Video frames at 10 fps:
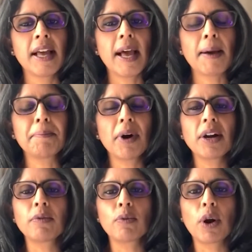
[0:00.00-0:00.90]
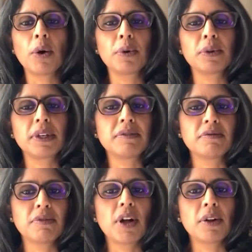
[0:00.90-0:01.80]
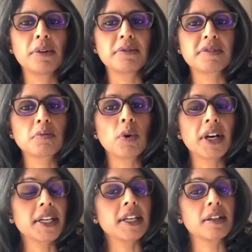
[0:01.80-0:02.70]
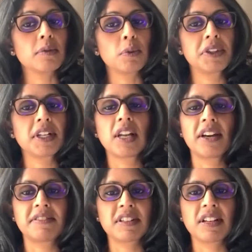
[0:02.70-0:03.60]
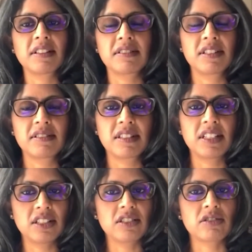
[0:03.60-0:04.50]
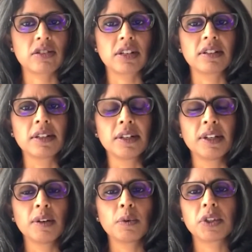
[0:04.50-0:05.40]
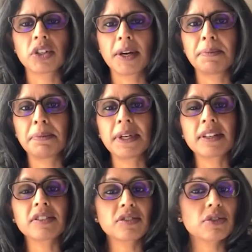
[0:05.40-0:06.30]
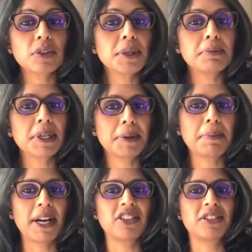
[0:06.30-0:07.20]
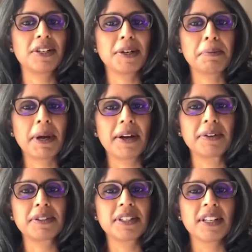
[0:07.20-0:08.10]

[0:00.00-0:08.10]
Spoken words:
and my role involves working with the life sciences industry, which I'm extremely passionate about.